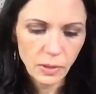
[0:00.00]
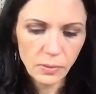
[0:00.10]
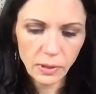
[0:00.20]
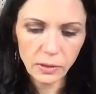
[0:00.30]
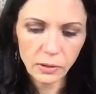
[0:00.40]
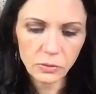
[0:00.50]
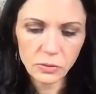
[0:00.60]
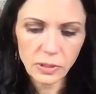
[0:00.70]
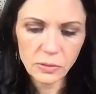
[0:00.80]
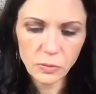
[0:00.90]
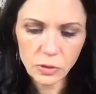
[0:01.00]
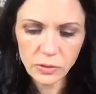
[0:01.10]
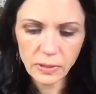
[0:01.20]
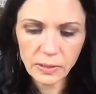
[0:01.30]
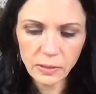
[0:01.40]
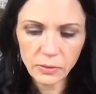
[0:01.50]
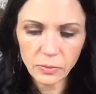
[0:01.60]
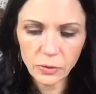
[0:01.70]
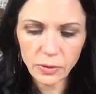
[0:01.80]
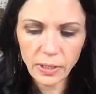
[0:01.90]
I'm not going to use as much as I did on
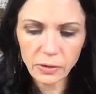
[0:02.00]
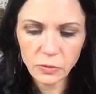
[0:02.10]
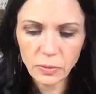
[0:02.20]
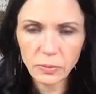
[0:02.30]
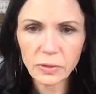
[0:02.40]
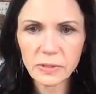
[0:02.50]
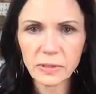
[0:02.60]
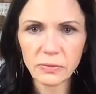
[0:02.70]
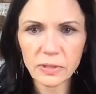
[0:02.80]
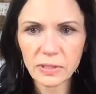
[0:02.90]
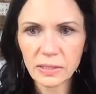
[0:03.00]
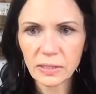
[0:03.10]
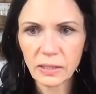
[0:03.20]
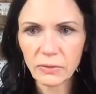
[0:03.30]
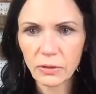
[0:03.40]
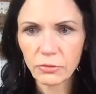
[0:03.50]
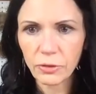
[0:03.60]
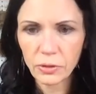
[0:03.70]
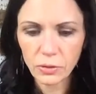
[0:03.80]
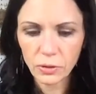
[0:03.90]
the birdhouse, but we'll just see if this doesn't give it a
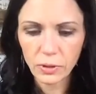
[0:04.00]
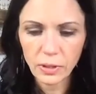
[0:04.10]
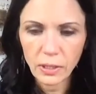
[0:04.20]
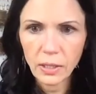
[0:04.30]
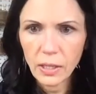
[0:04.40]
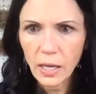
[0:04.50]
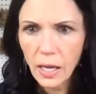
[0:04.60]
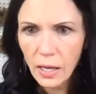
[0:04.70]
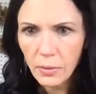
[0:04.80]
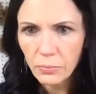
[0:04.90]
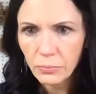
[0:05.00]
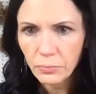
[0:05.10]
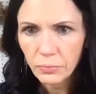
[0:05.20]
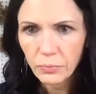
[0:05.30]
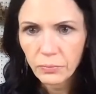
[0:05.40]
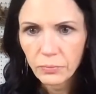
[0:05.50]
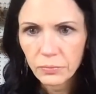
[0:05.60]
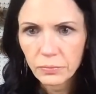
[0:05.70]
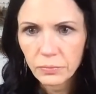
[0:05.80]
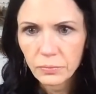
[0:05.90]
fun look. Um,
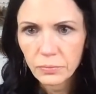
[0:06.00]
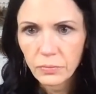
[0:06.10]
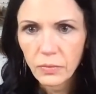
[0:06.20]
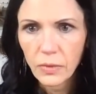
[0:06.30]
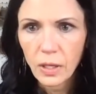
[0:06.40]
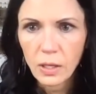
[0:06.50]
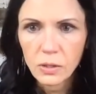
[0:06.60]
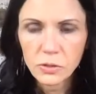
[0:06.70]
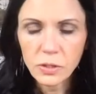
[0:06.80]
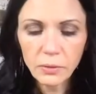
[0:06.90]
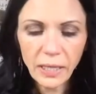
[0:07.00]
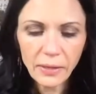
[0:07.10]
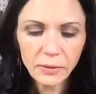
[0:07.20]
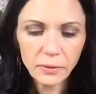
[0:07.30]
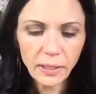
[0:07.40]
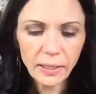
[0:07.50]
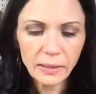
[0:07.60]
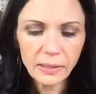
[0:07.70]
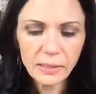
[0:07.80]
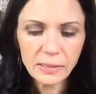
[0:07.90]
so yeah, they're like
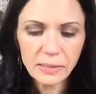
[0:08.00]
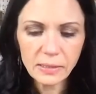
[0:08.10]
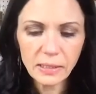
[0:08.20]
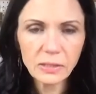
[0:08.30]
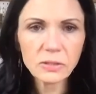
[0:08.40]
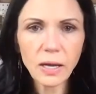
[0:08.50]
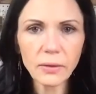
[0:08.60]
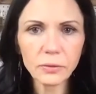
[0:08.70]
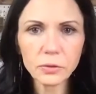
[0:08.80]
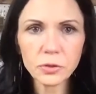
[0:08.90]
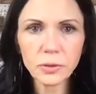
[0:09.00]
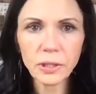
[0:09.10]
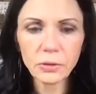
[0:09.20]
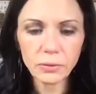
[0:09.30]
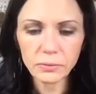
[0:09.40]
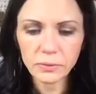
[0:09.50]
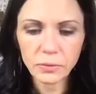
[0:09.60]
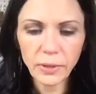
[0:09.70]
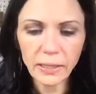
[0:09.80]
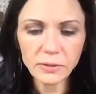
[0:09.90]
this is these Dollar Tree cr
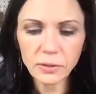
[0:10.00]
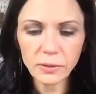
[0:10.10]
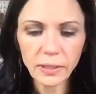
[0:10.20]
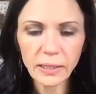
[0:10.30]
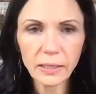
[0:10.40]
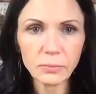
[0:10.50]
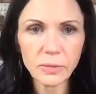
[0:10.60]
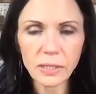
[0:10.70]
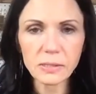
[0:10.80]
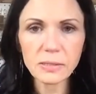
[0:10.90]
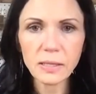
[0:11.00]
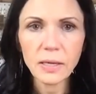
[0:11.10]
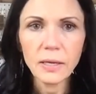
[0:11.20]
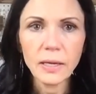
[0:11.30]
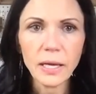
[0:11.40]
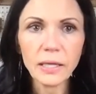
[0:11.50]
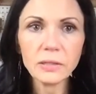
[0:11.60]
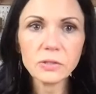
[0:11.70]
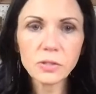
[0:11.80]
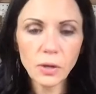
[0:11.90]
crates are like hit and miss,
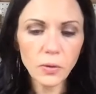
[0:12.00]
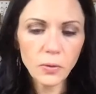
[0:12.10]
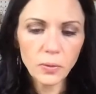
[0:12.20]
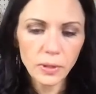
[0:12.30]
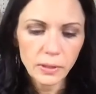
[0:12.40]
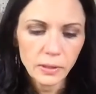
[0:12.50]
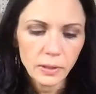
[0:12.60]
and so